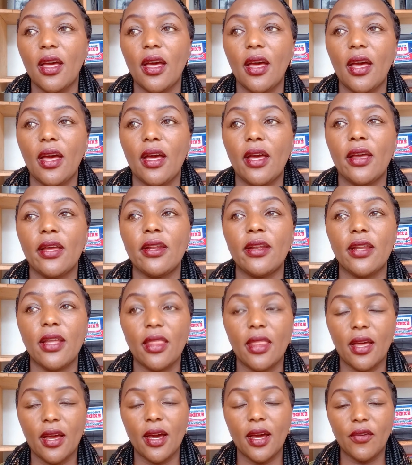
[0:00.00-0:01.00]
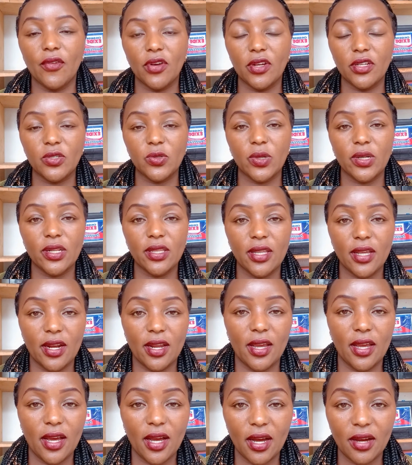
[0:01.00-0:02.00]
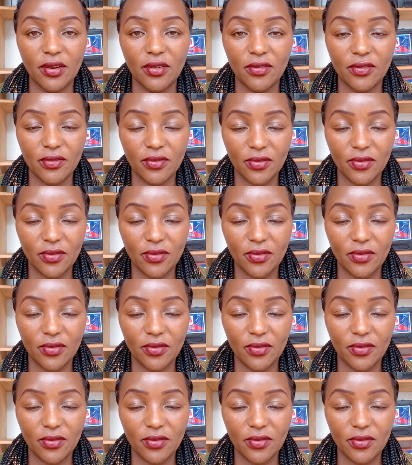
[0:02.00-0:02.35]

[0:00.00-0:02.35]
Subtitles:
and the current one that I have